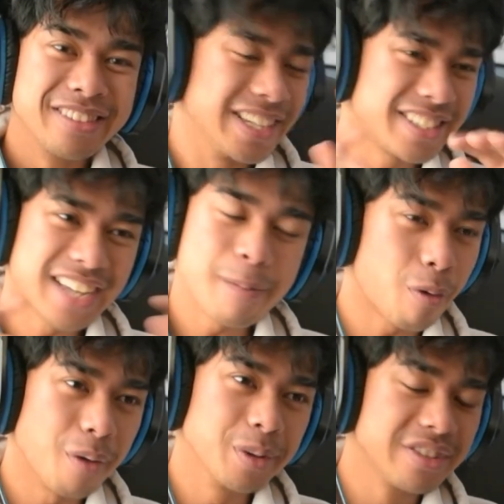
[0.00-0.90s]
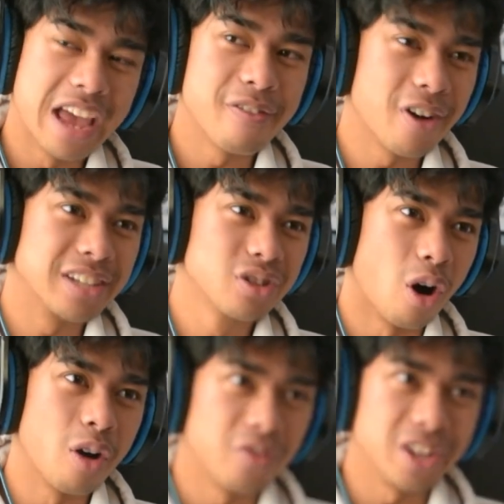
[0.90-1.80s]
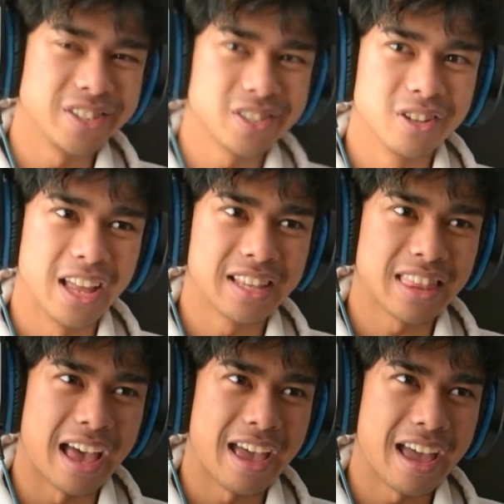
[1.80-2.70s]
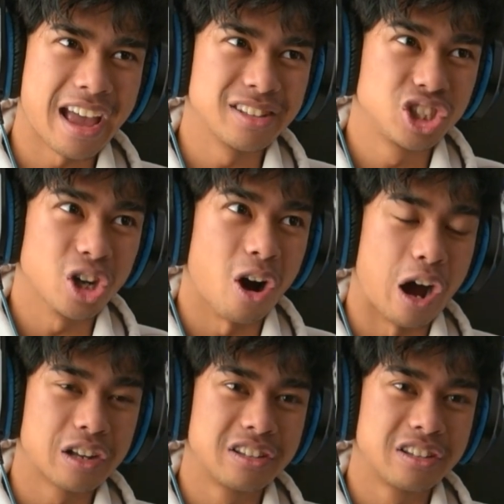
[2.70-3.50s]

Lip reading: This guy probably never has gone flustered like that and shocked.